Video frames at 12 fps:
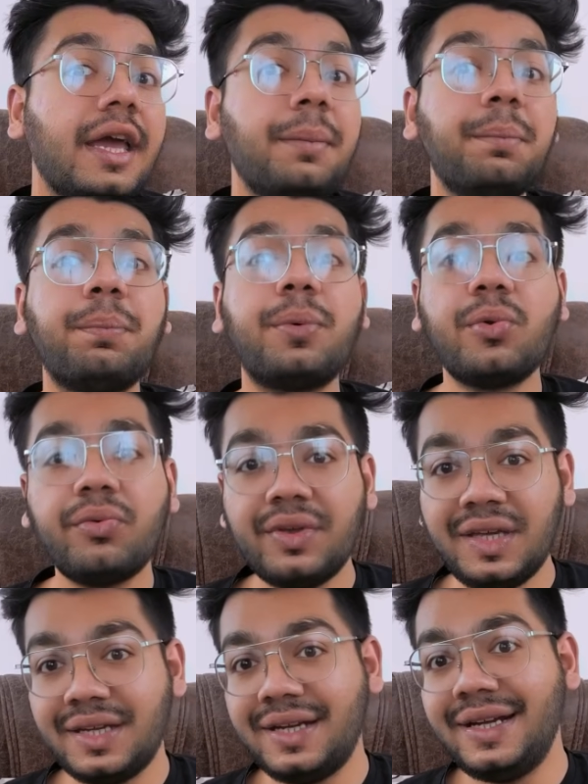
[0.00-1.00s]

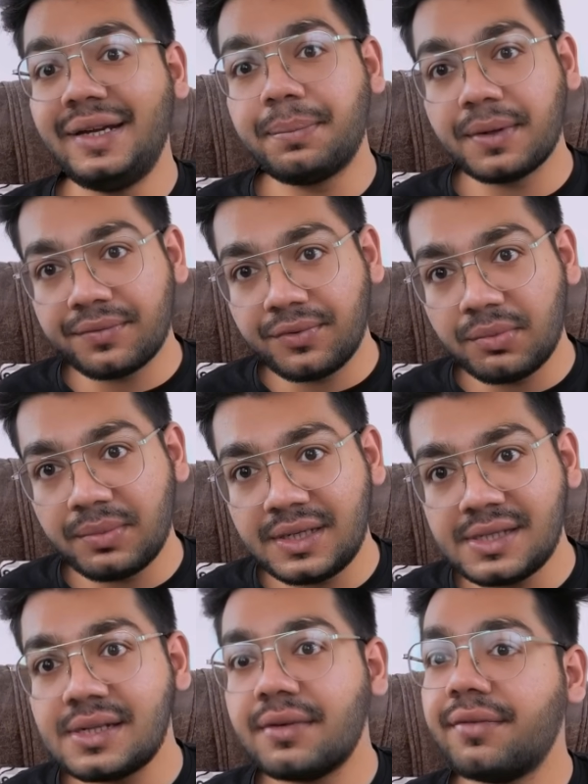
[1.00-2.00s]
improving read
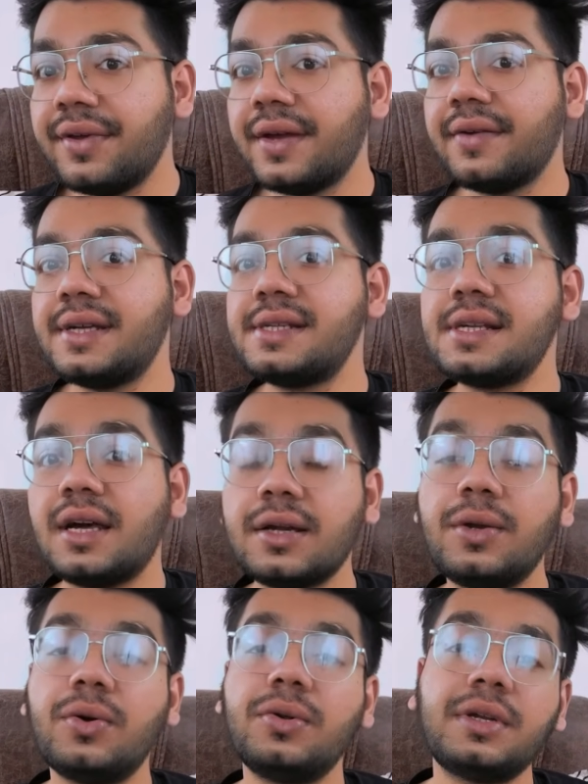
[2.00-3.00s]
performance, whereas a
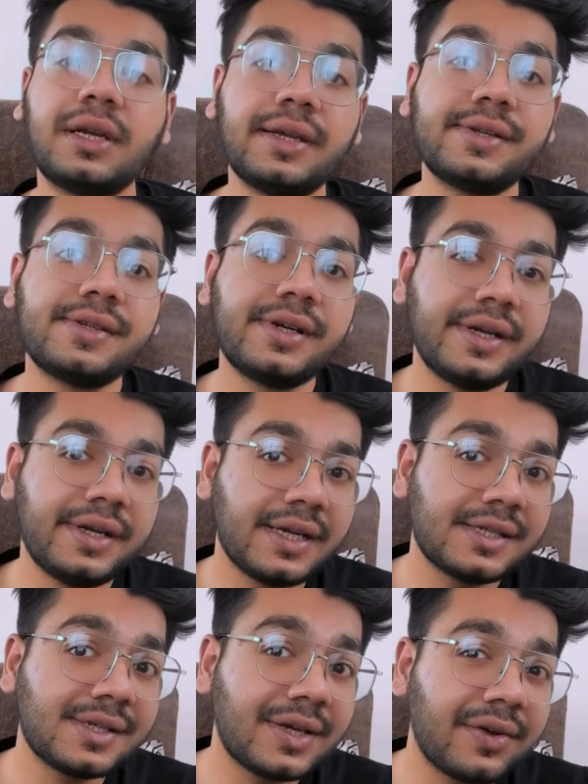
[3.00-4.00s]
non-clustered
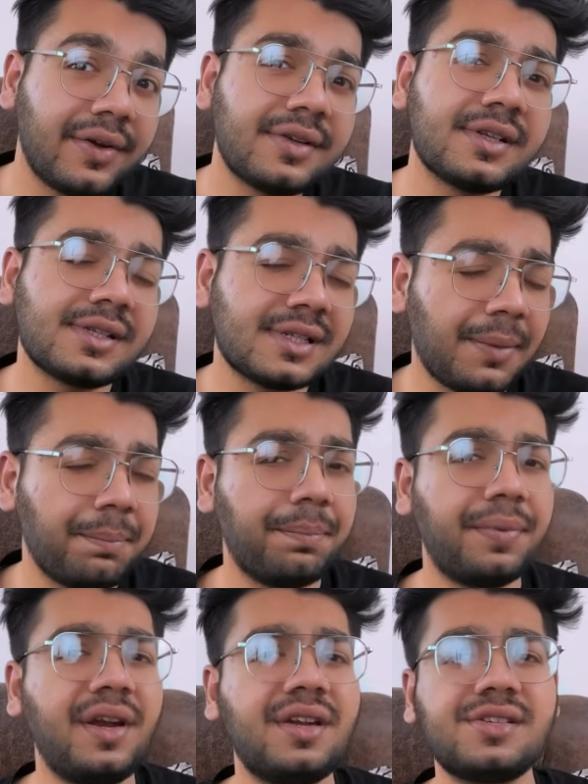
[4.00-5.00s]
index creates a
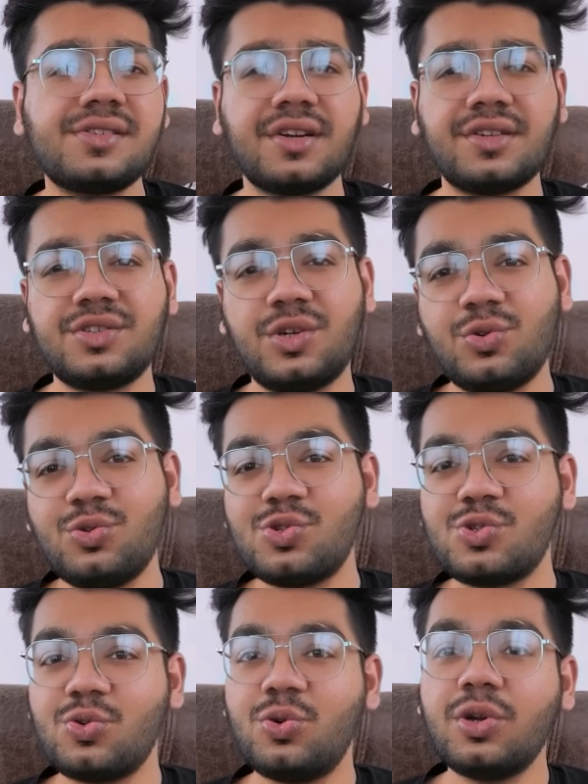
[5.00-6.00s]
separate structure to
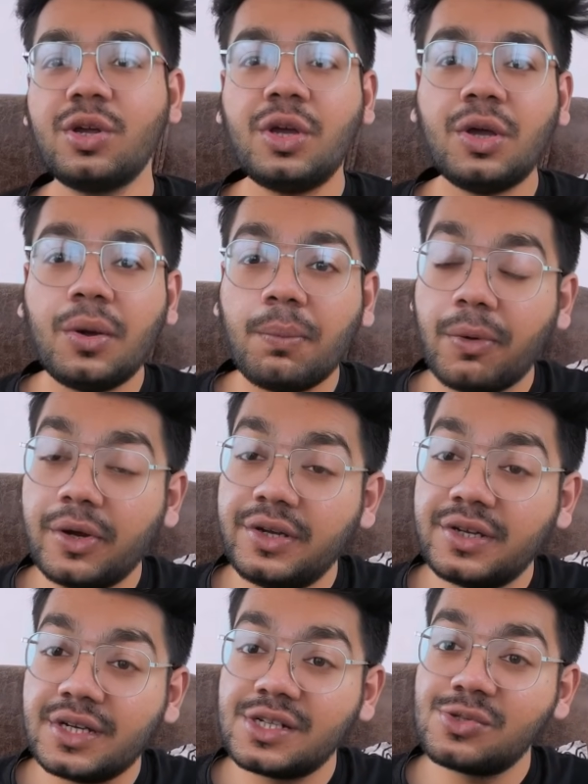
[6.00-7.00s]
store
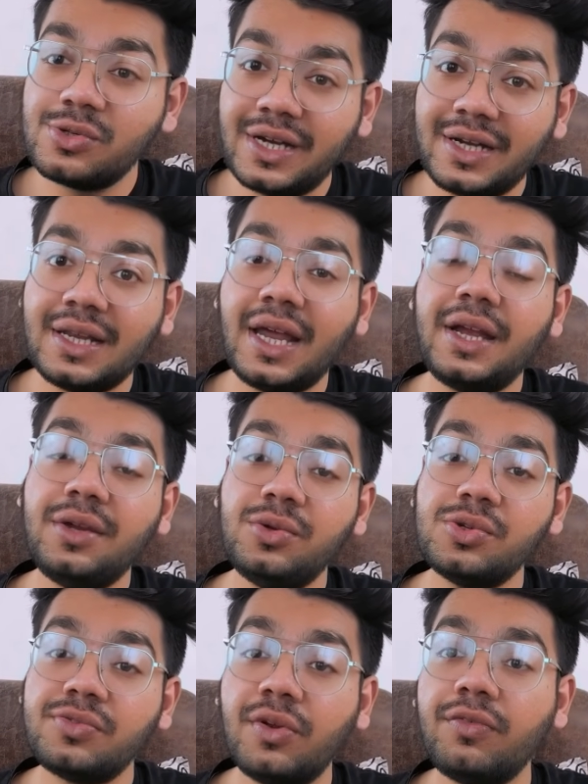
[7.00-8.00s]
pointers to data and
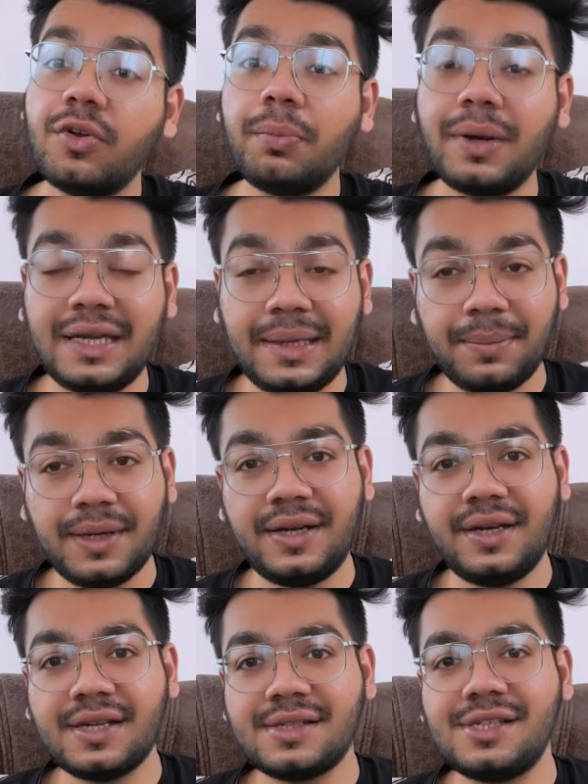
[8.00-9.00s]
useful for multiple
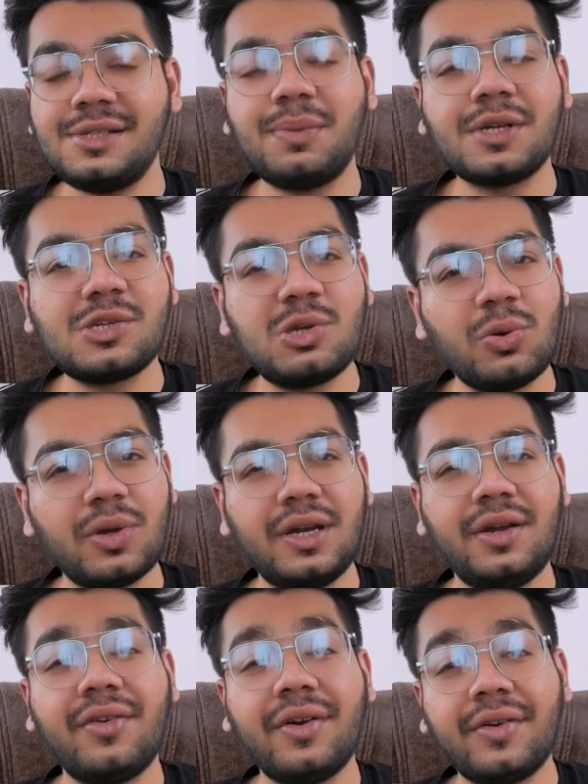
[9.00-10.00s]
indexes but slower
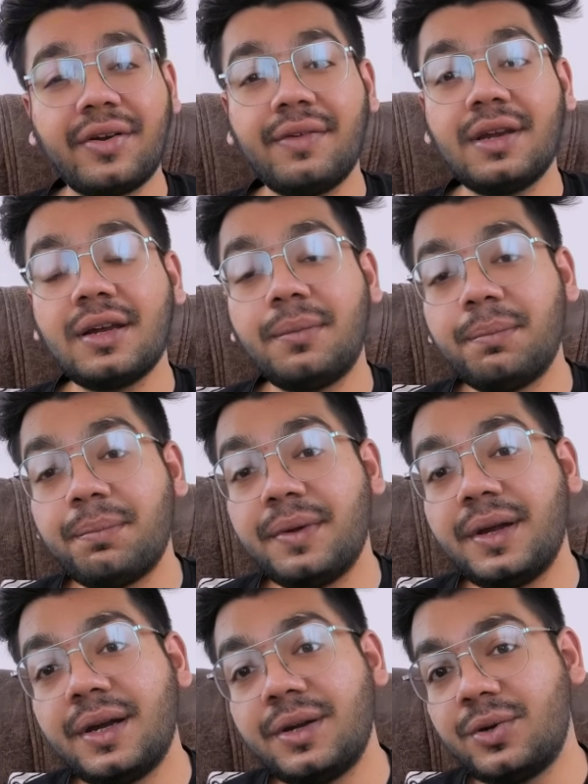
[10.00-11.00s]
in retrieval
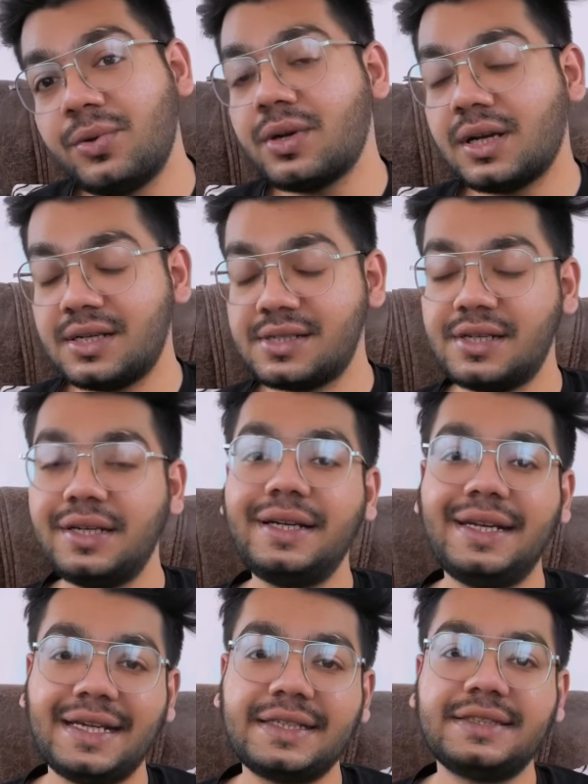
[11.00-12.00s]
compared to clustered
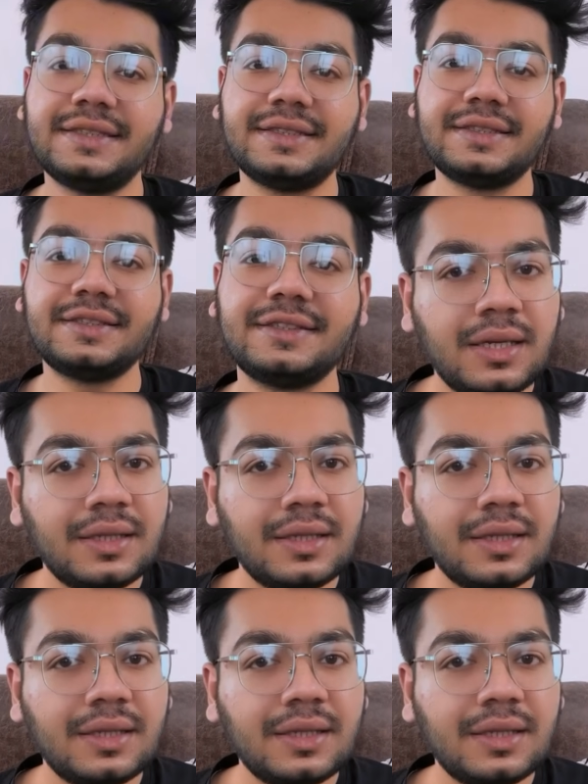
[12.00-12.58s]
indexes.